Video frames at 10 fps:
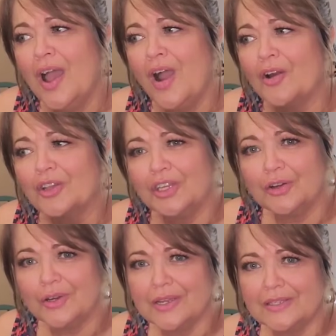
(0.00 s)
are
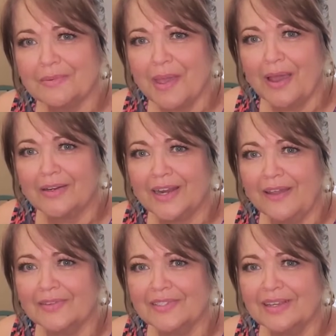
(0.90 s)
curious about and
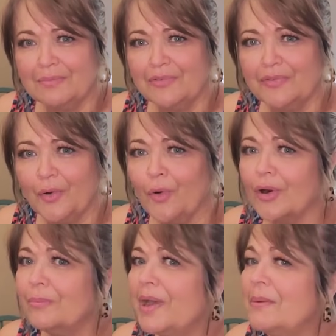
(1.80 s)
haven't seen
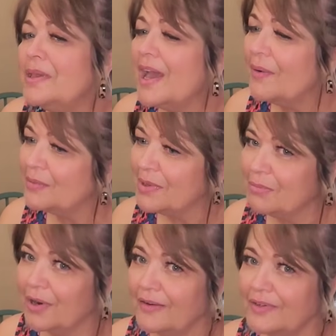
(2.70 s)
before, maybe I would be
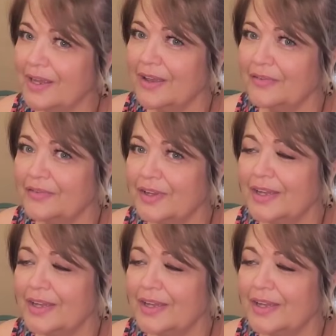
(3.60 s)
brave enough